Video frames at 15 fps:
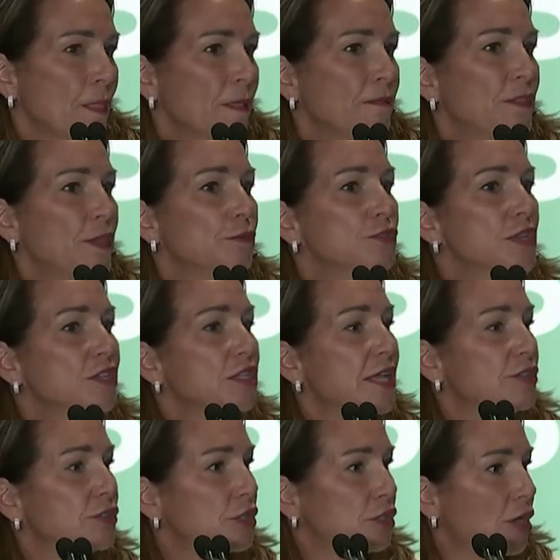there
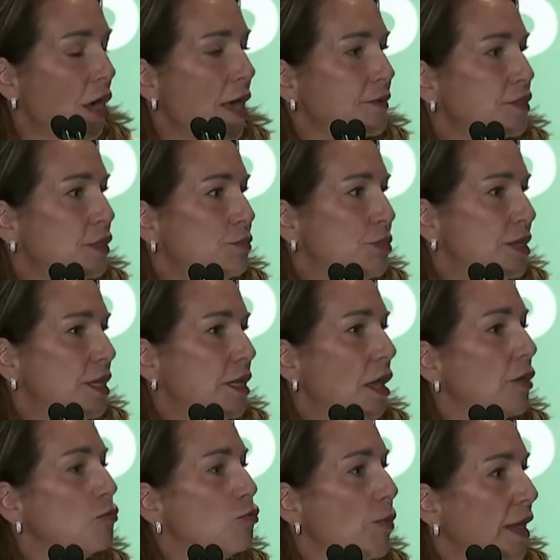has got to be a
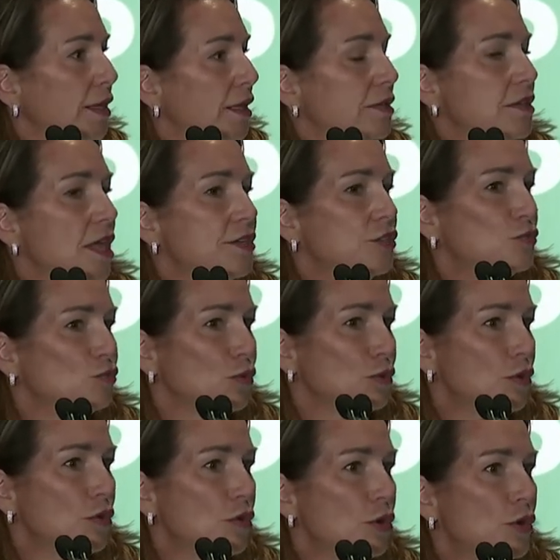recognized
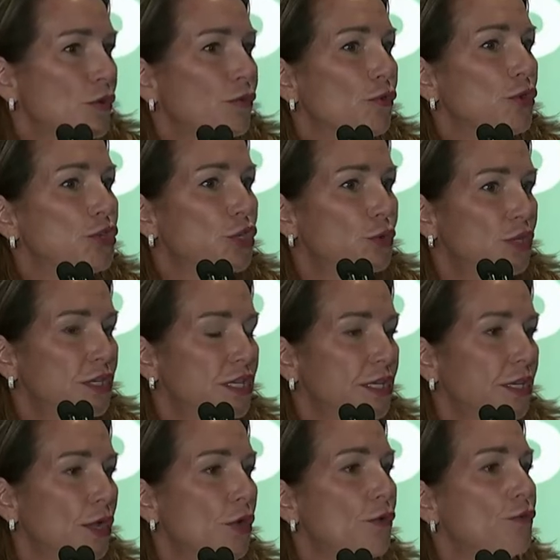role for
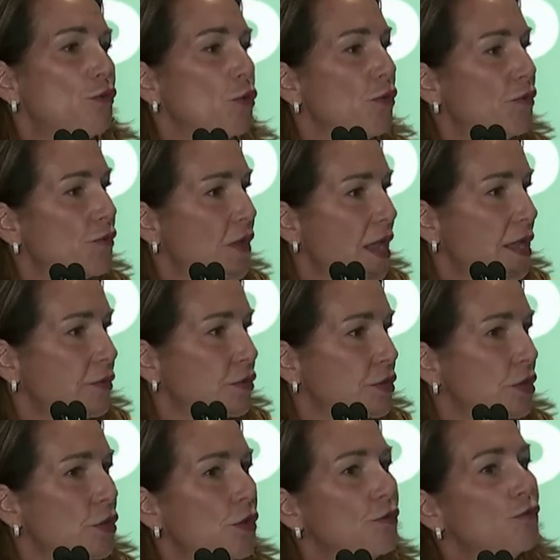unity, for faith,
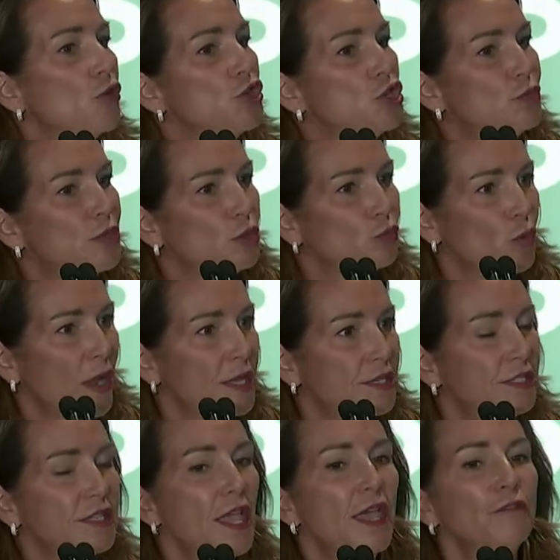for human
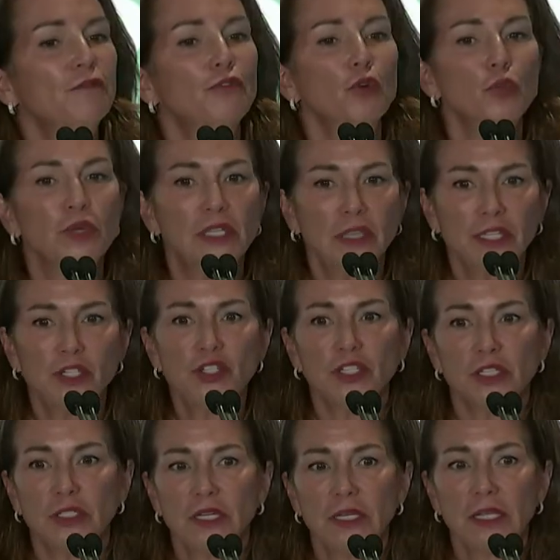rights, and for
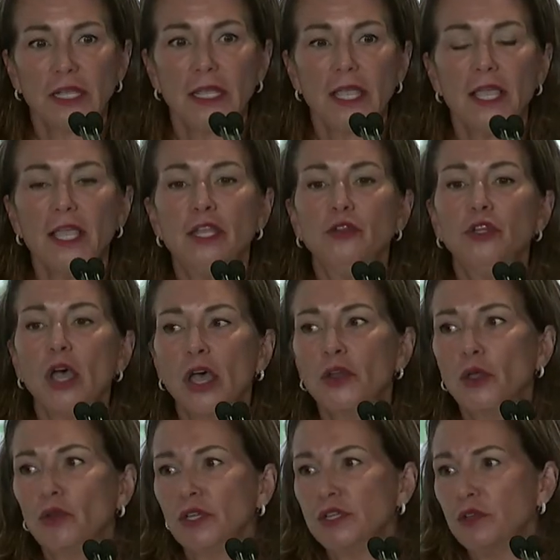religion, and not
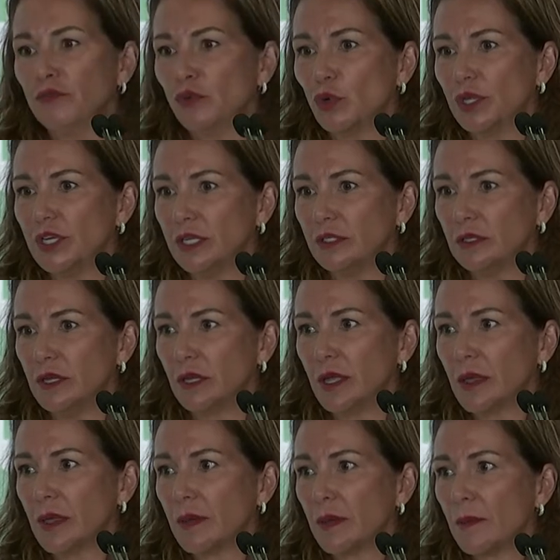only avoiding
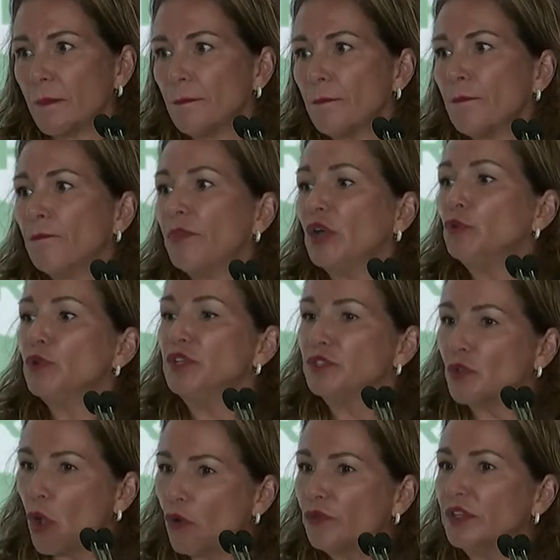but
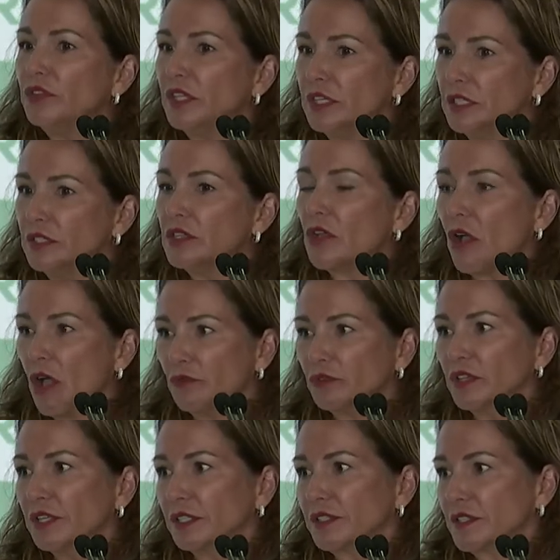resolving these
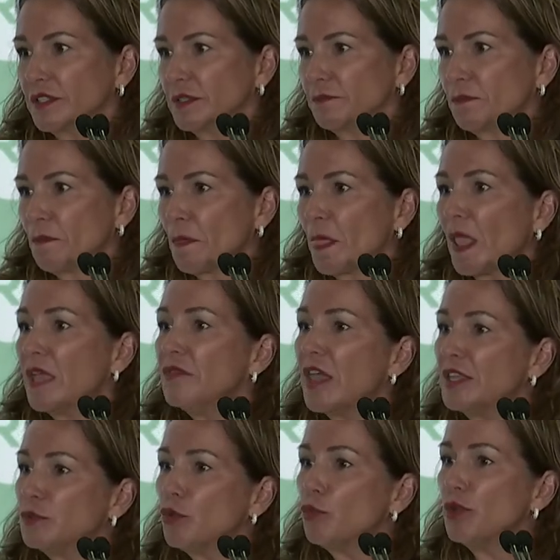conflicts. And
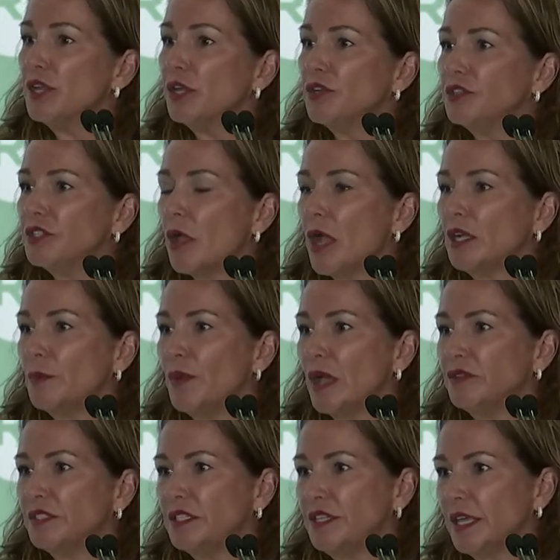that's what we're here to talk
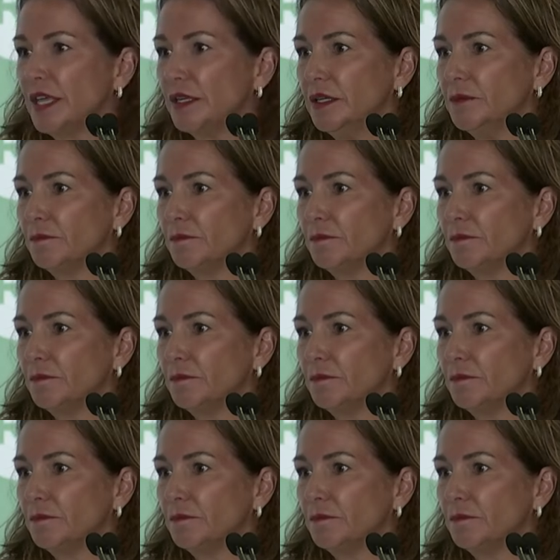about today.